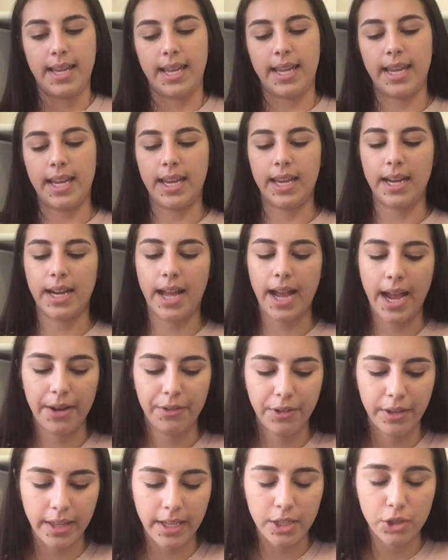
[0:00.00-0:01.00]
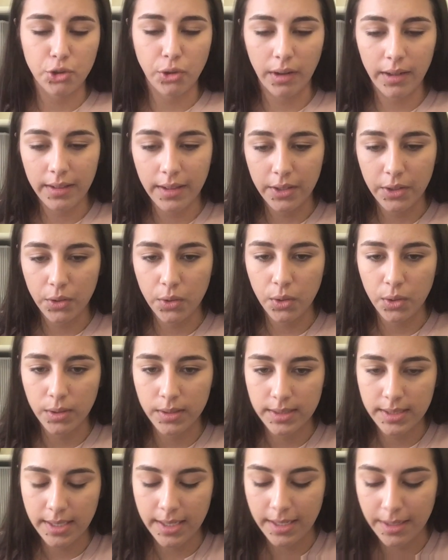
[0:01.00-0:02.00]
And I really enjoyed
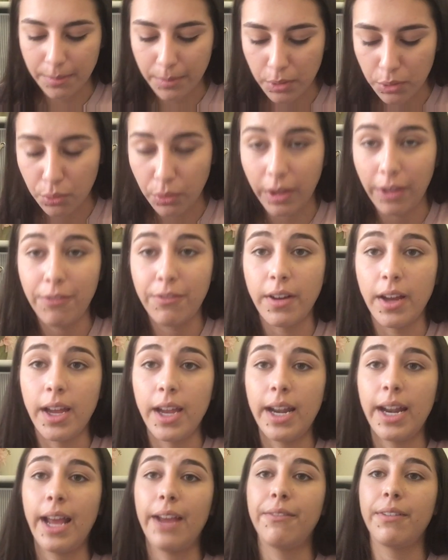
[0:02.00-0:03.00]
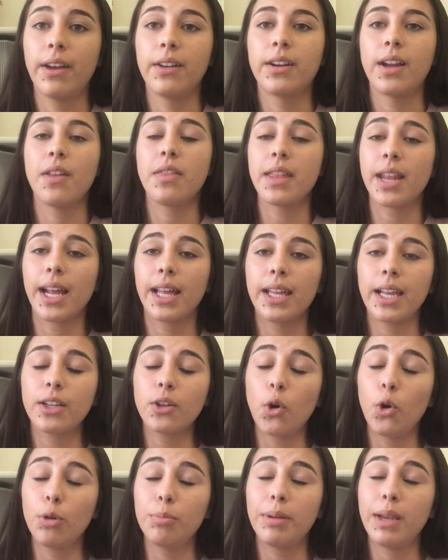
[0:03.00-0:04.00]
clinicals. Um, it was really fun. I found out that I
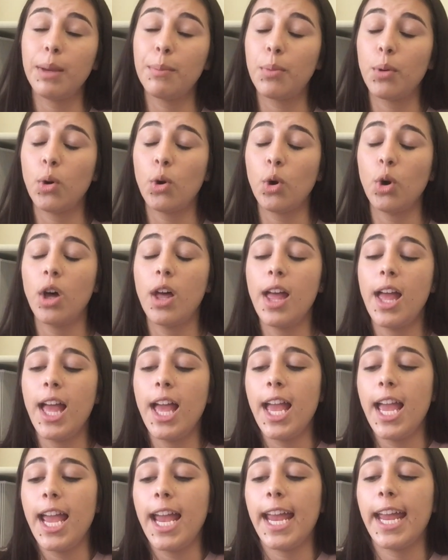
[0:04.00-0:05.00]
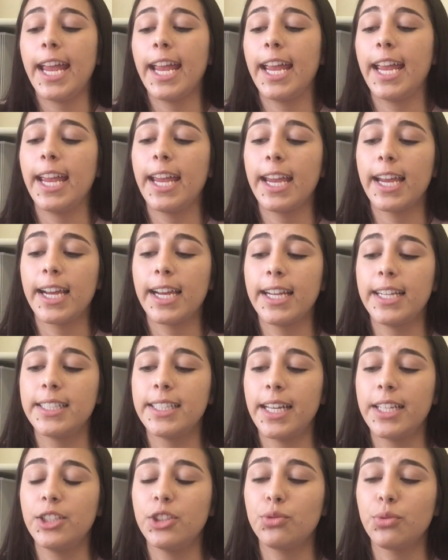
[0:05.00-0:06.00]
like old people
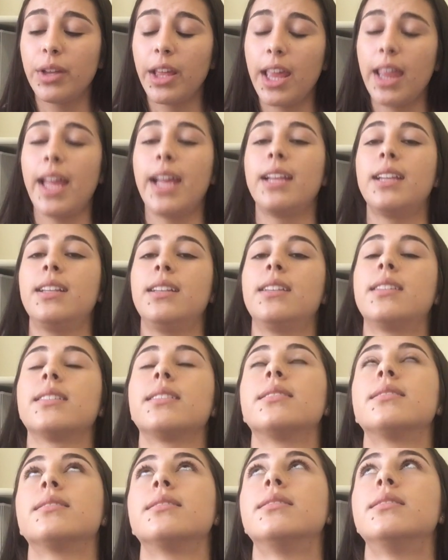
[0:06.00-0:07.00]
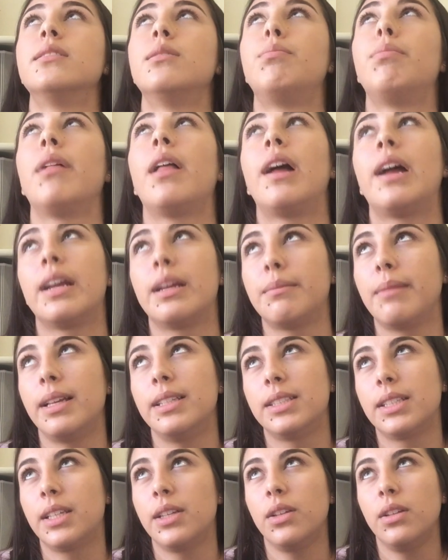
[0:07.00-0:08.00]
and I just really liked applying my
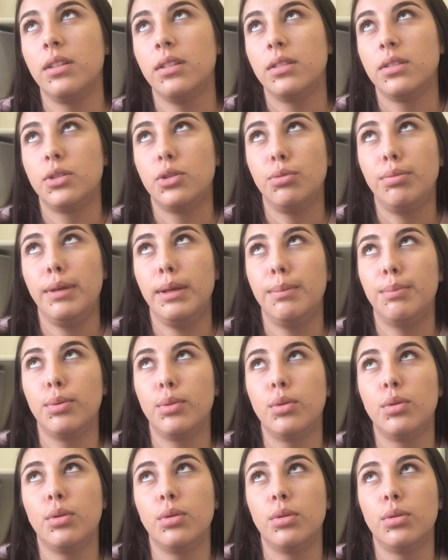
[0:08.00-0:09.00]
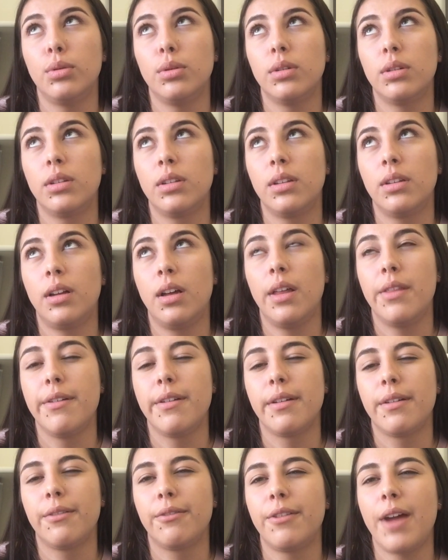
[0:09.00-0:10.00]
skills to people
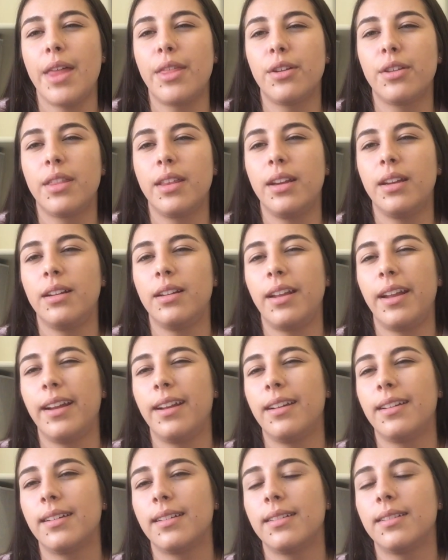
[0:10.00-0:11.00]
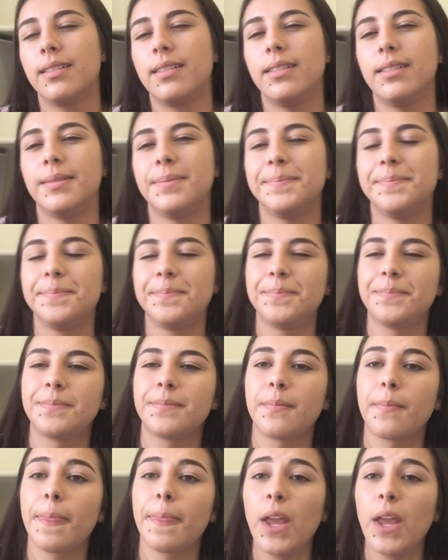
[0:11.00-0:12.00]
other rather than like um,
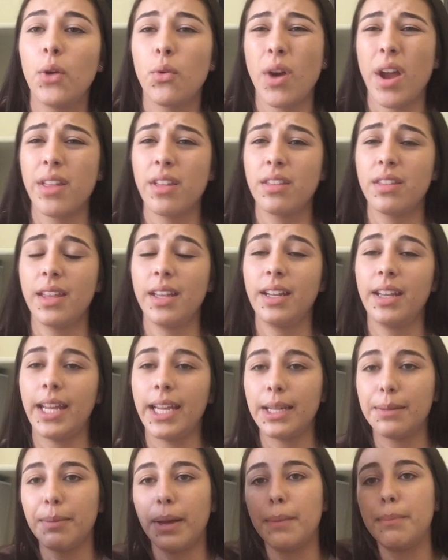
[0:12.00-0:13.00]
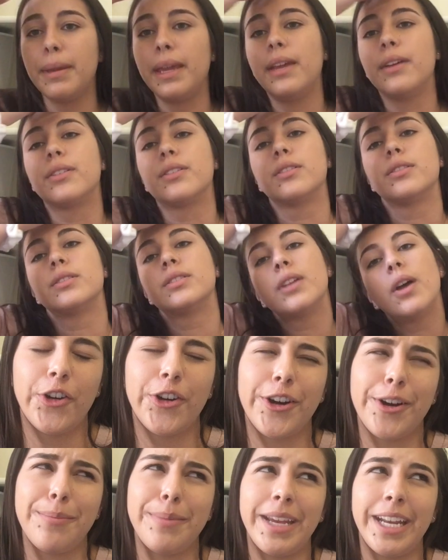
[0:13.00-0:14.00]
rather than like my peers
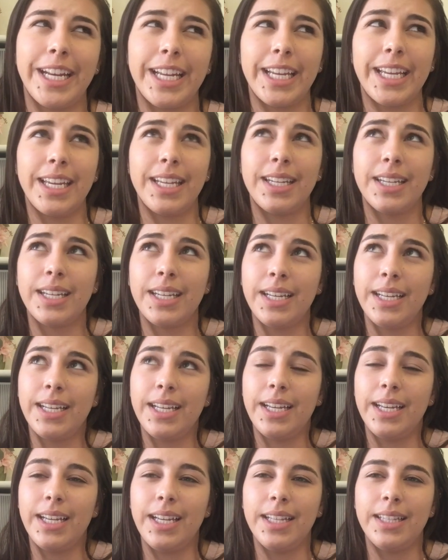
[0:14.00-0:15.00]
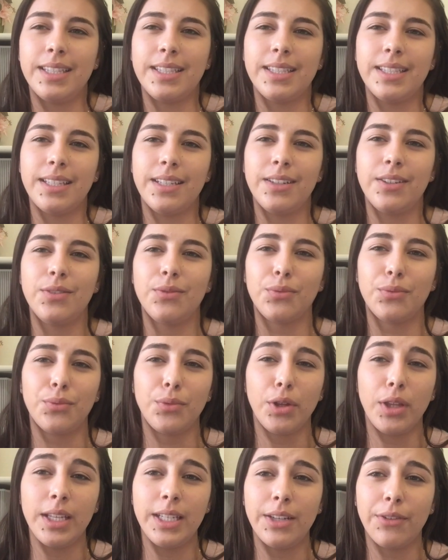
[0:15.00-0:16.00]
or a mannequin. It's
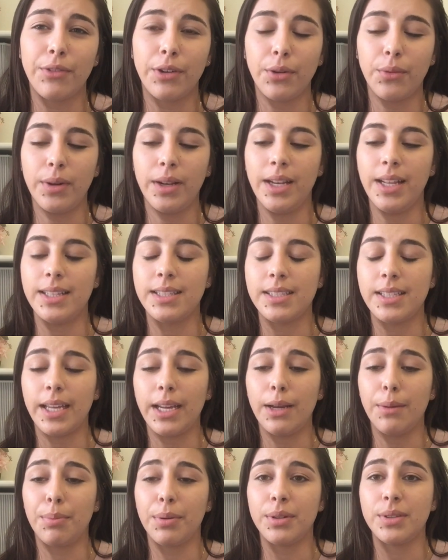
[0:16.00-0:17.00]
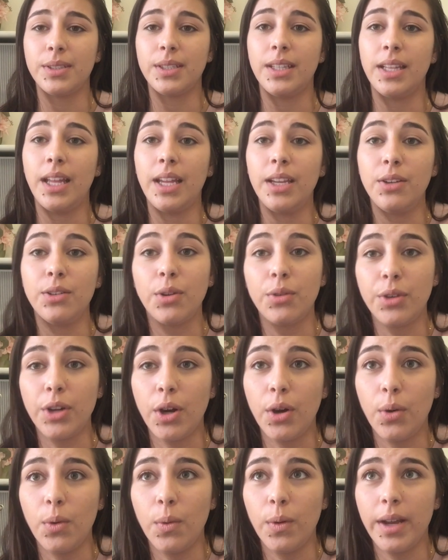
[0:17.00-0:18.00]
really different when it's like a person that you don't
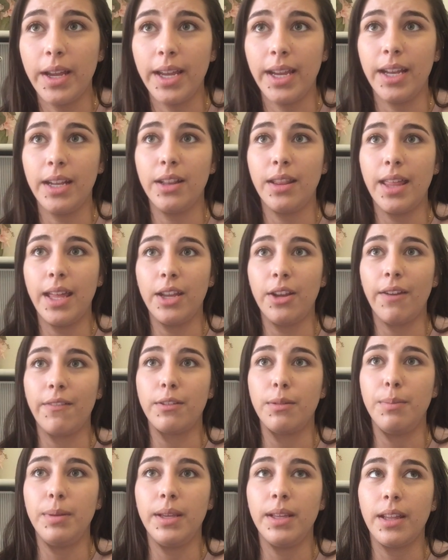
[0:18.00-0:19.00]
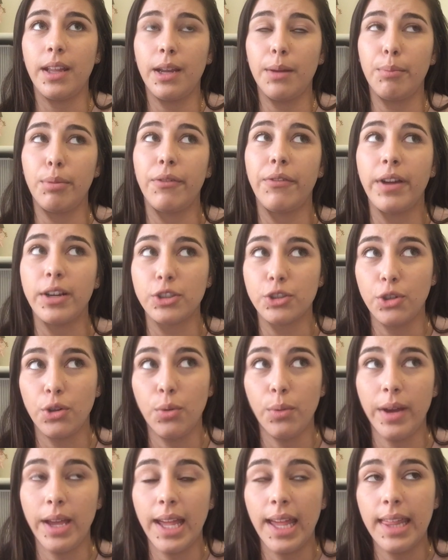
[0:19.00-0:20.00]
know and that you have to be like
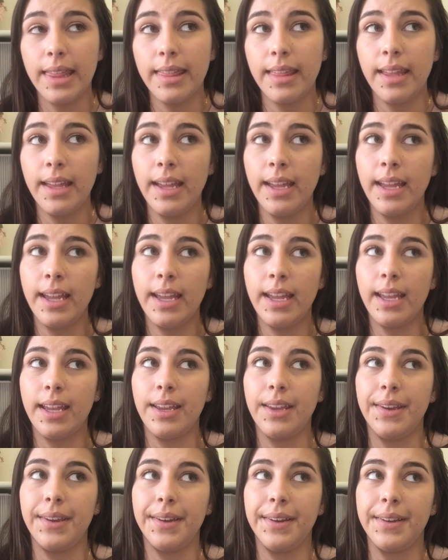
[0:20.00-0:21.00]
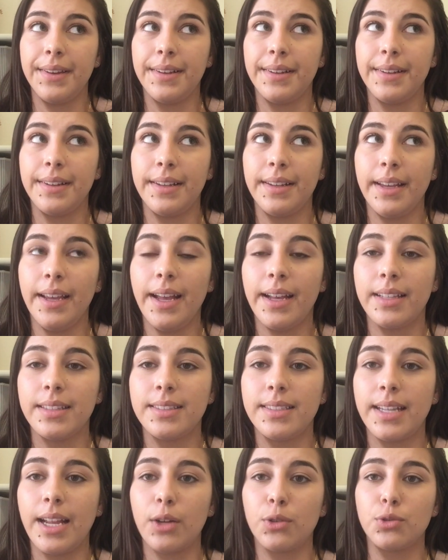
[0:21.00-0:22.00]
professional with and yeah
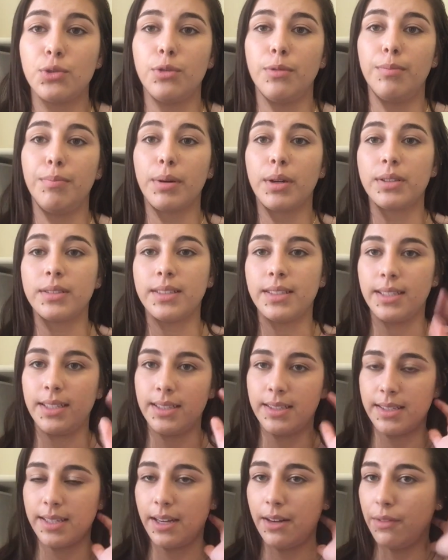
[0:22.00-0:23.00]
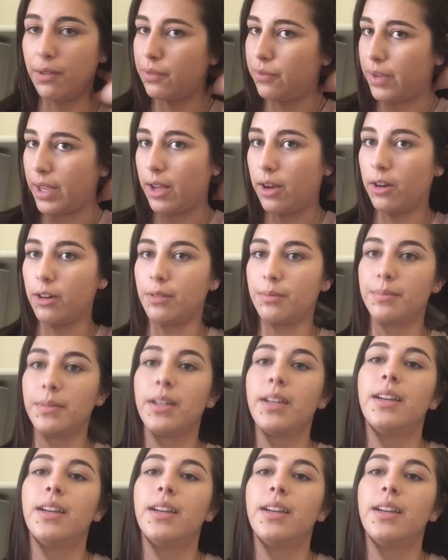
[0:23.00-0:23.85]
it's an actual person instead of a fake arm.